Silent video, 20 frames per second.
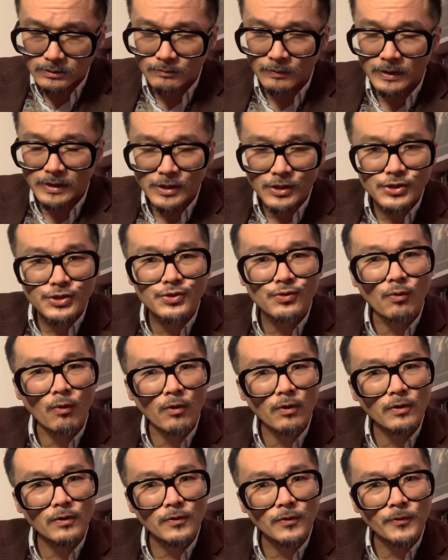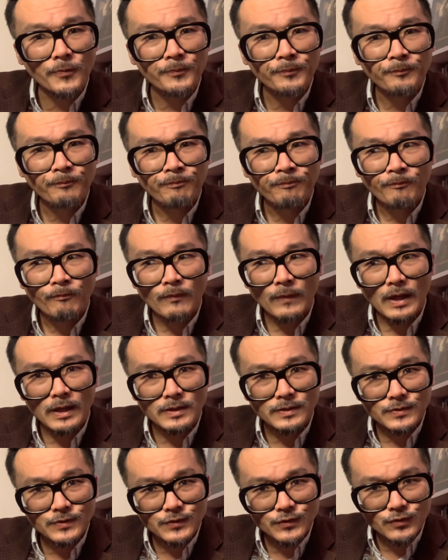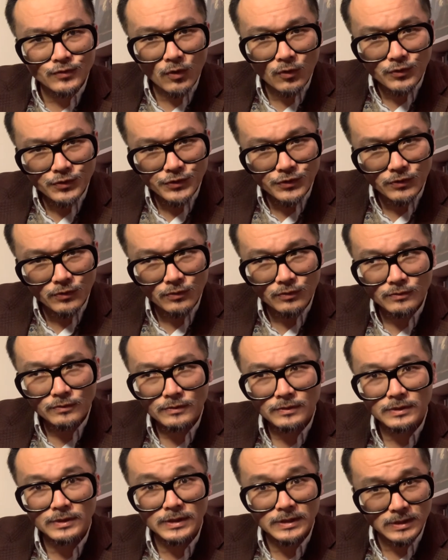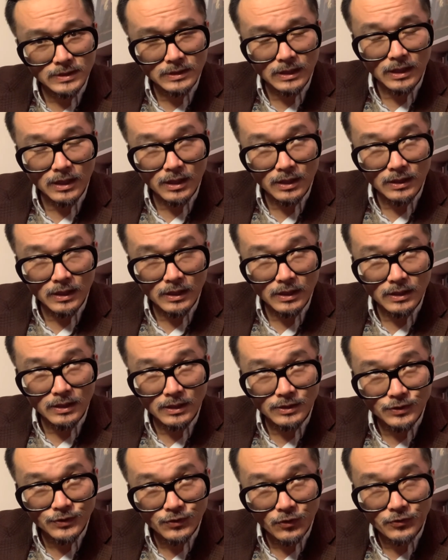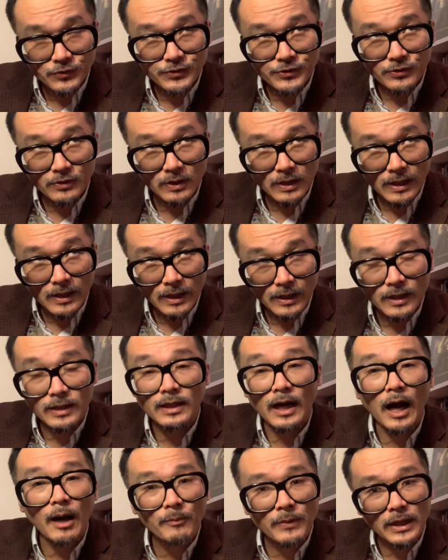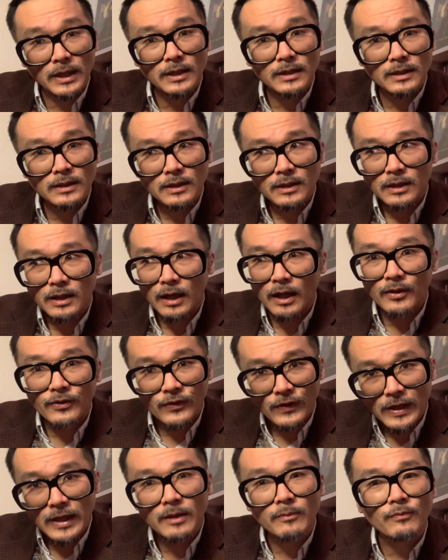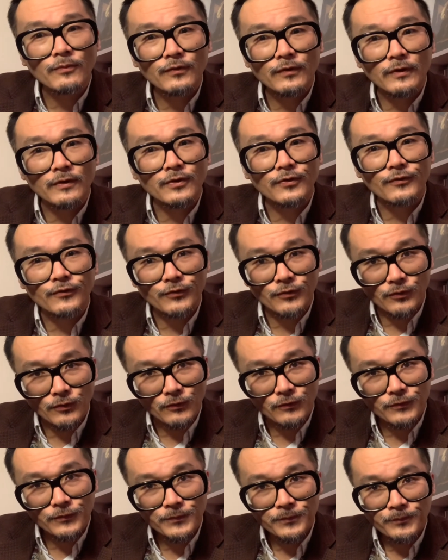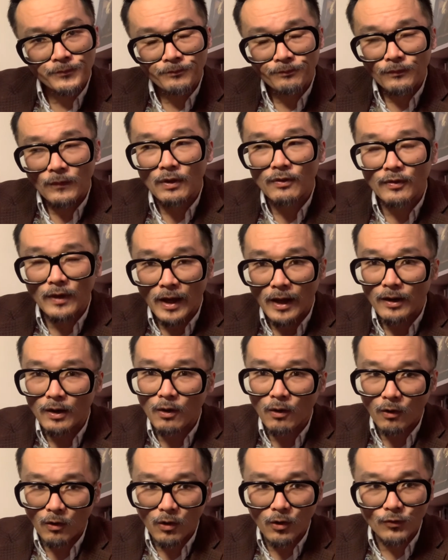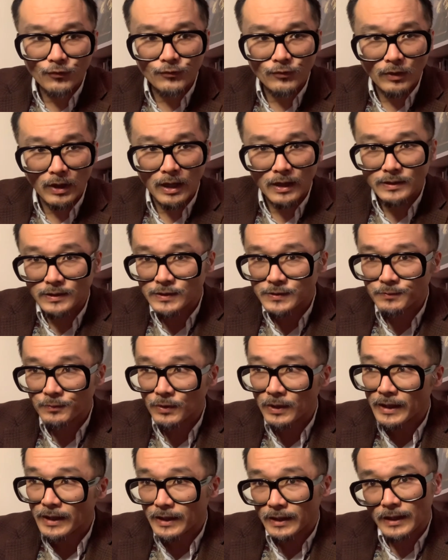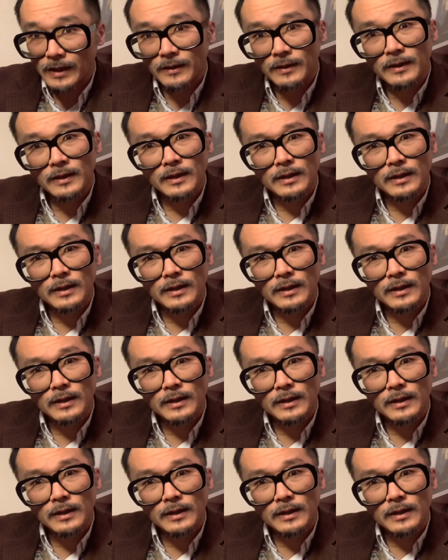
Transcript: historical and social and socio-economic themes and concerns that are also on display. Again,